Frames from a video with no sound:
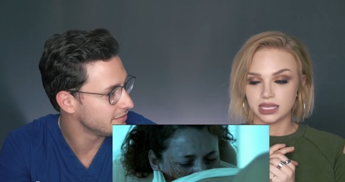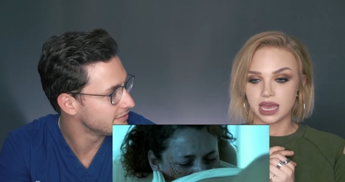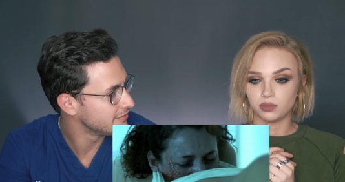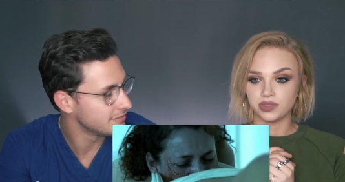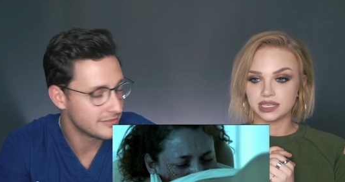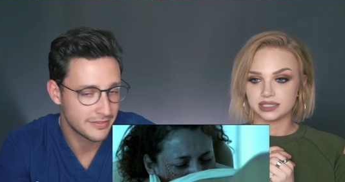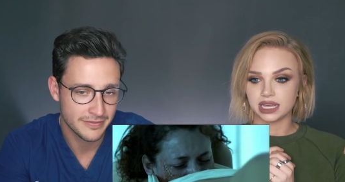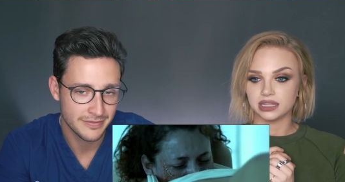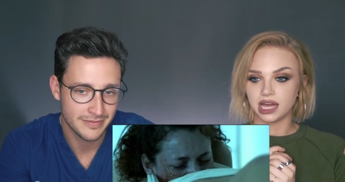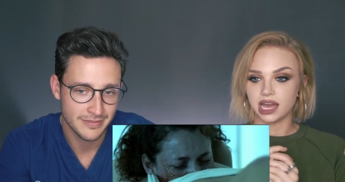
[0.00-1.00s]
Speaker 1: Yeah, and would they
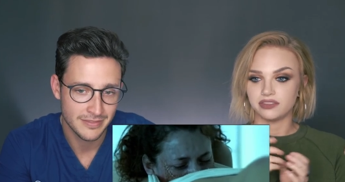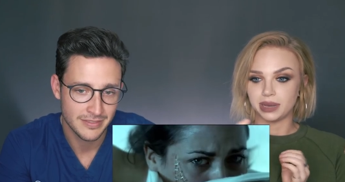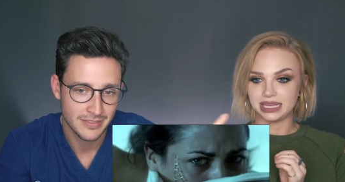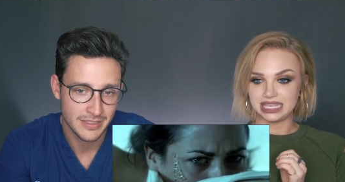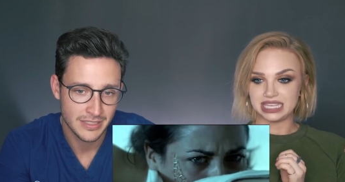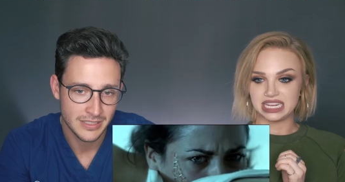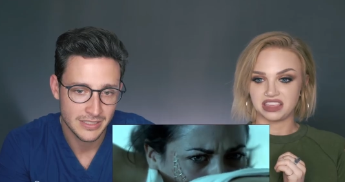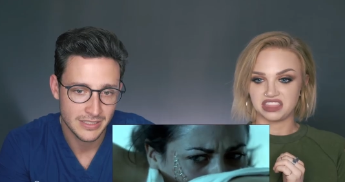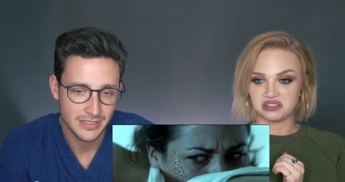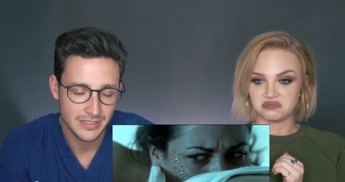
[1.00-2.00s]
stay alive by
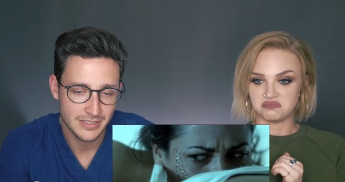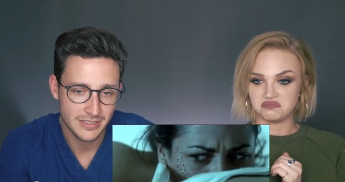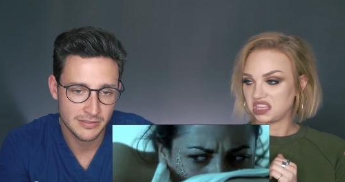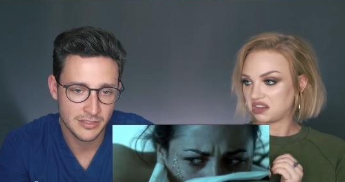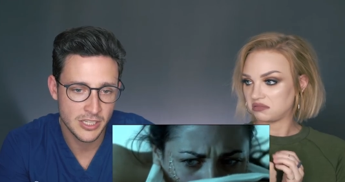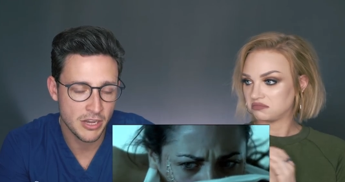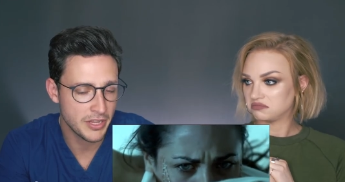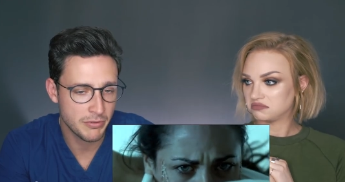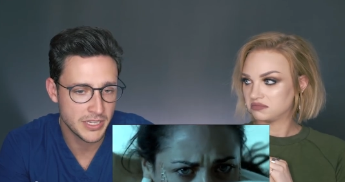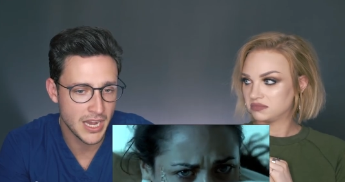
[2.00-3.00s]
eating the, you
Speaker 2: know? No,
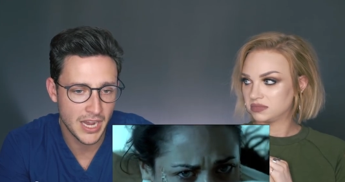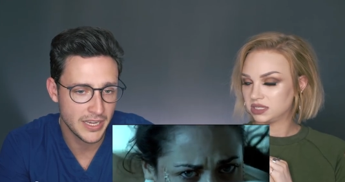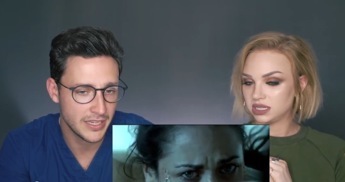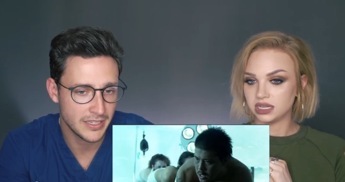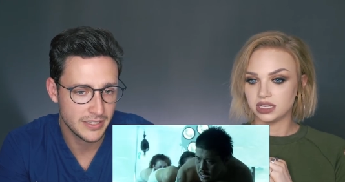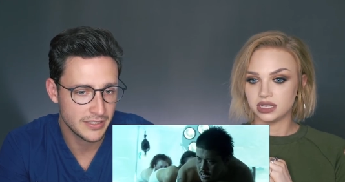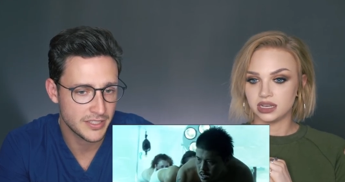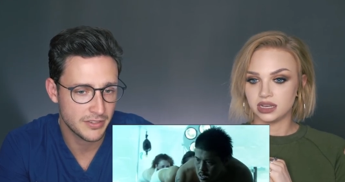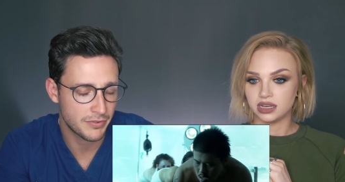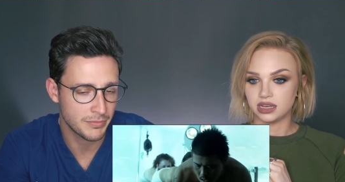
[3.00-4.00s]
they would die
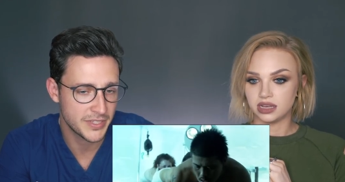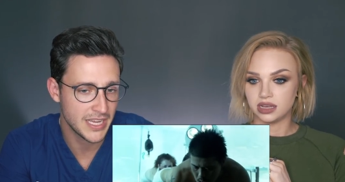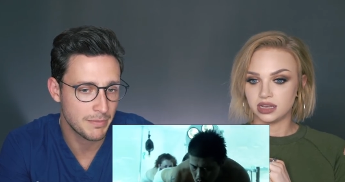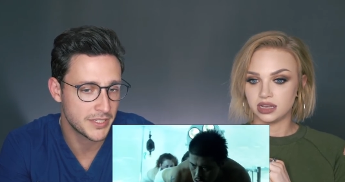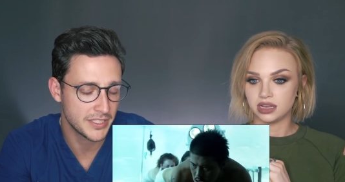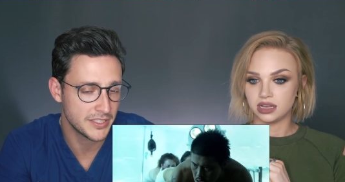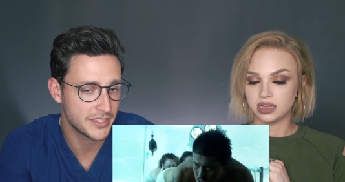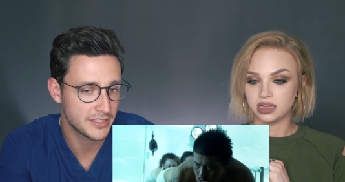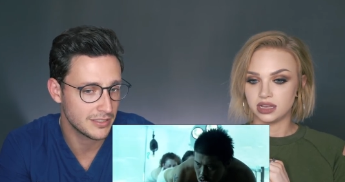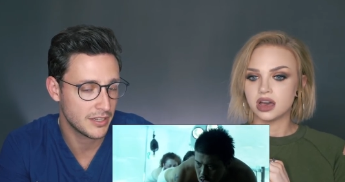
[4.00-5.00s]
from
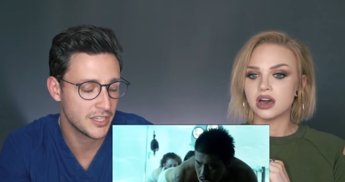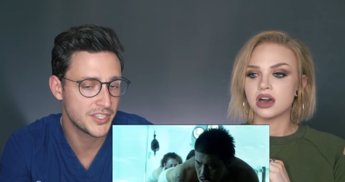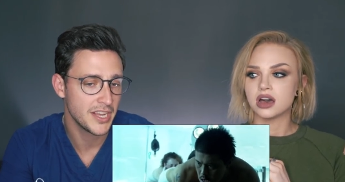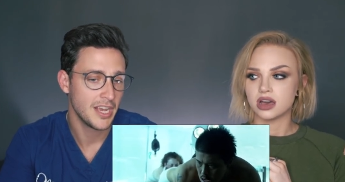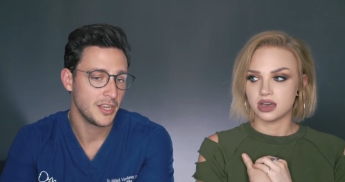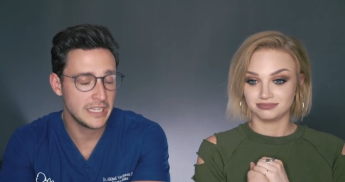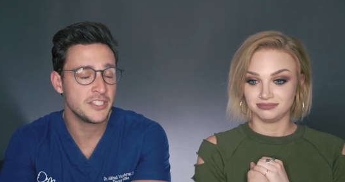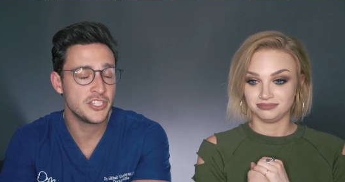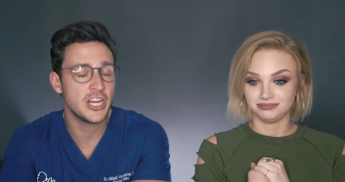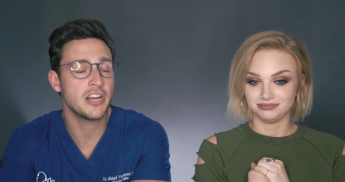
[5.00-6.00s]
sepsis, because
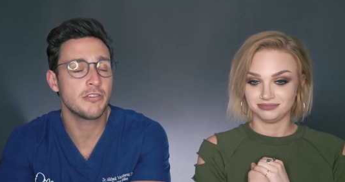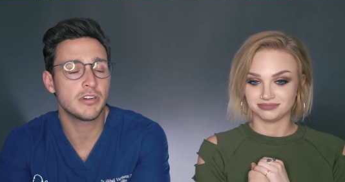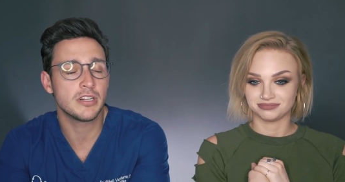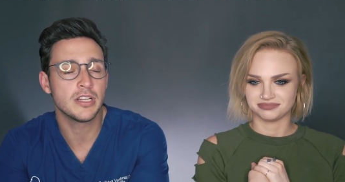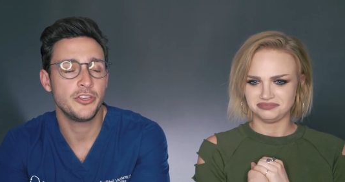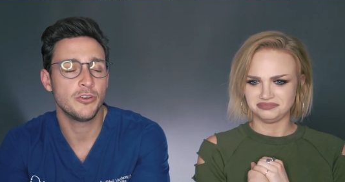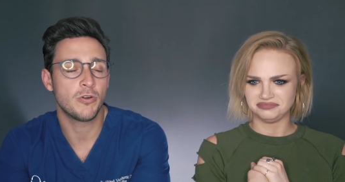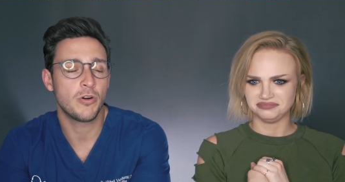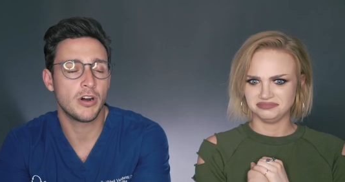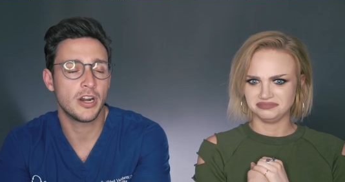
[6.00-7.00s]
in general,
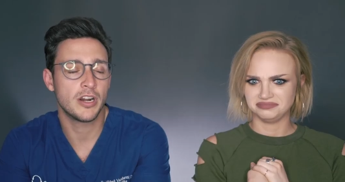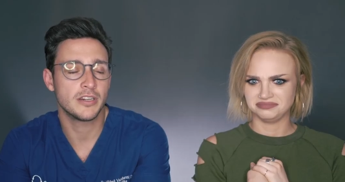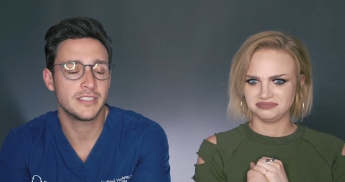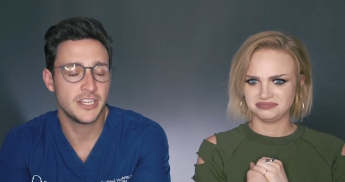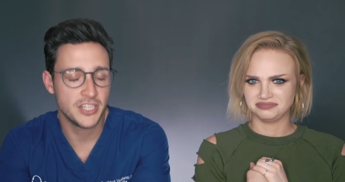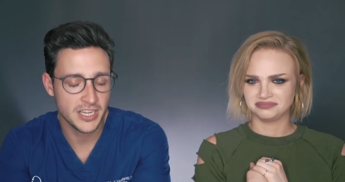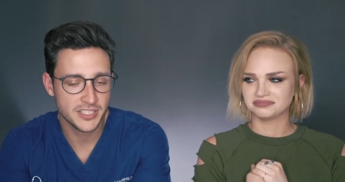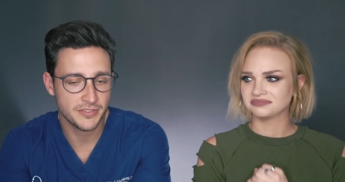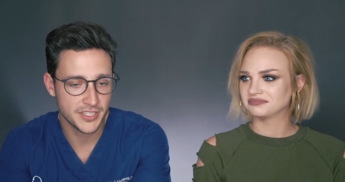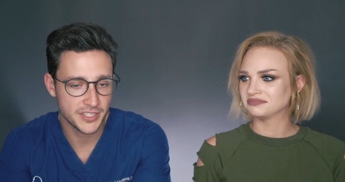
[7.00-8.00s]
your
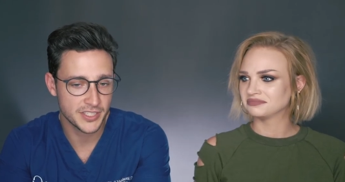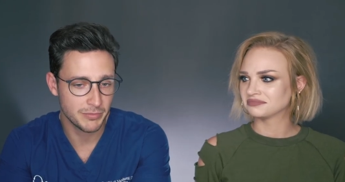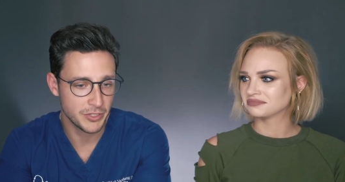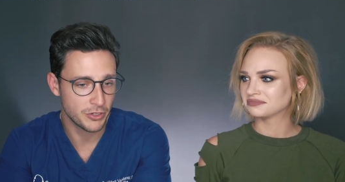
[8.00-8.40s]
digestive system